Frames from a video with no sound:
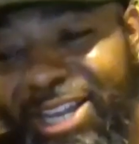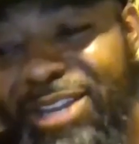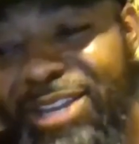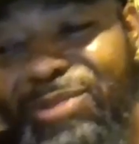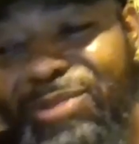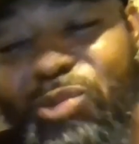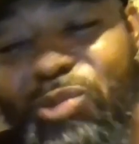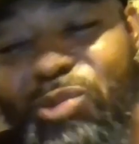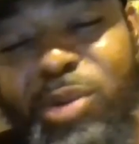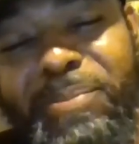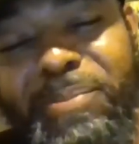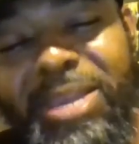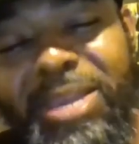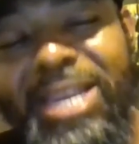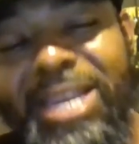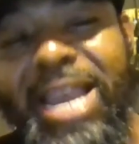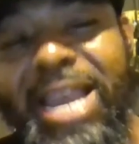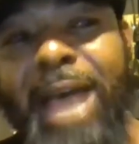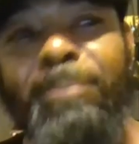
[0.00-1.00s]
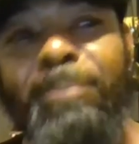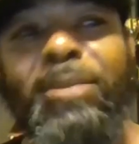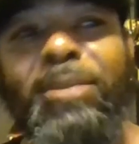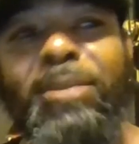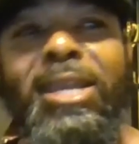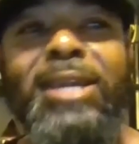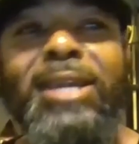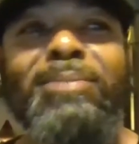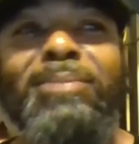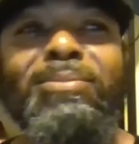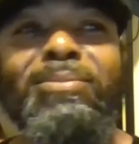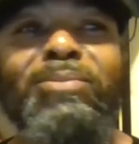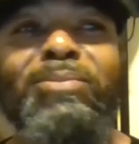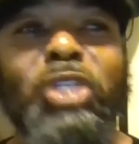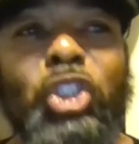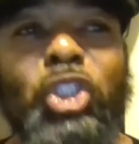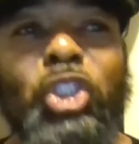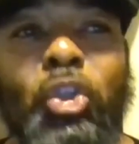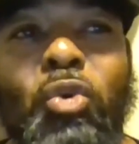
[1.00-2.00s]
With me not being
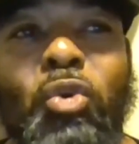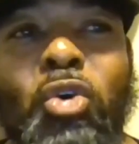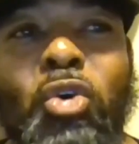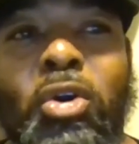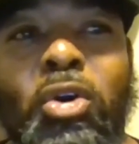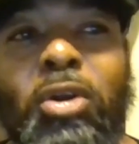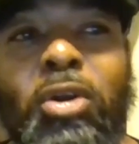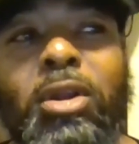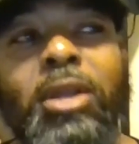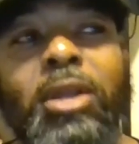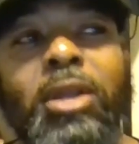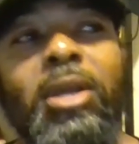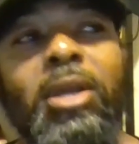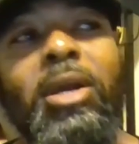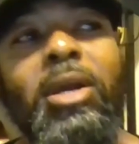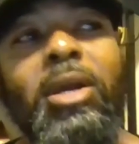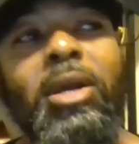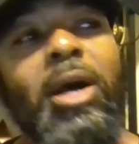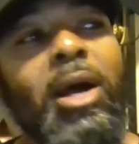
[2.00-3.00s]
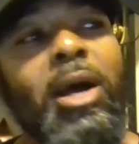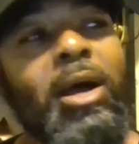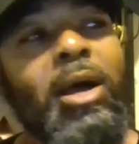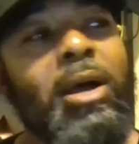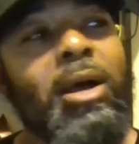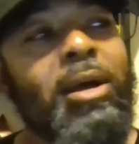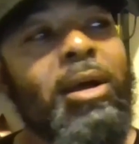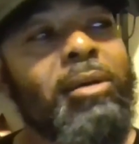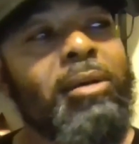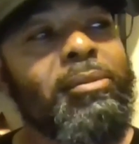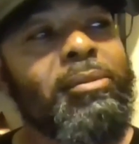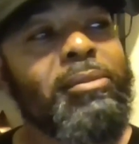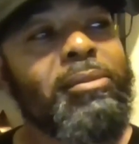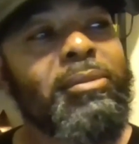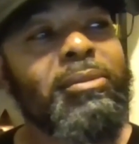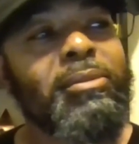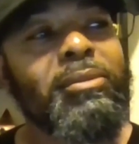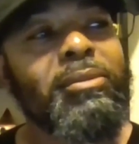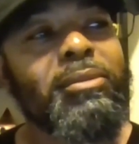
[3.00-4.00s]
mature, um,
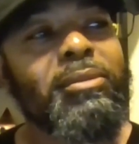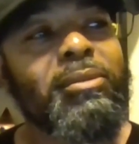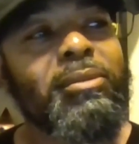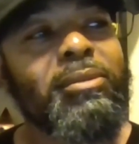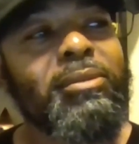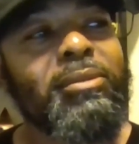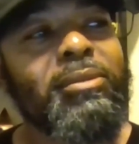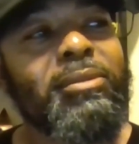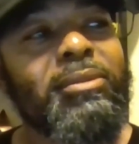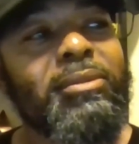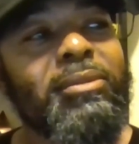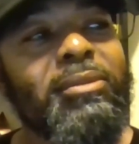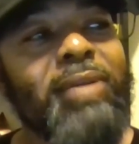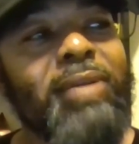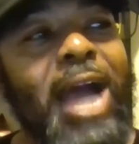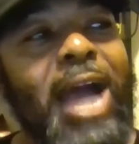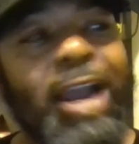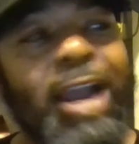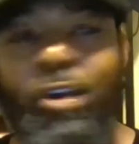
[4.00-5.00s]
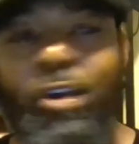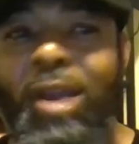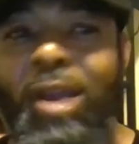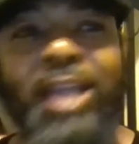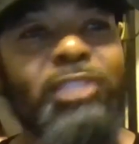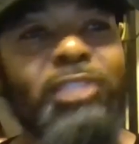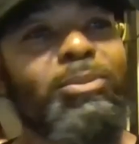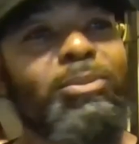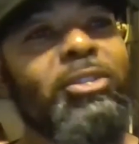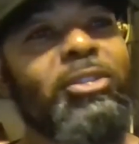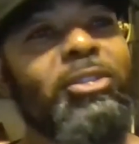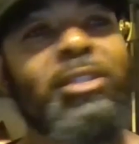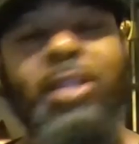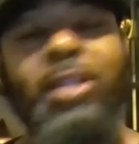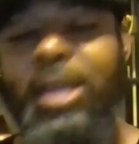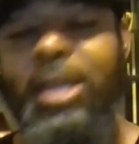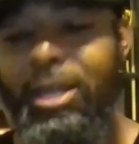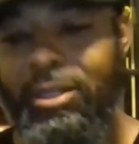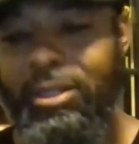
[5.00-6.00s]
I grasped to
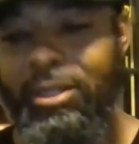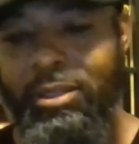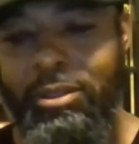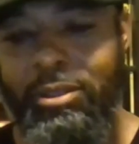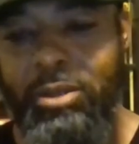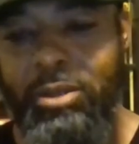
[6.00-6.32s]
that, you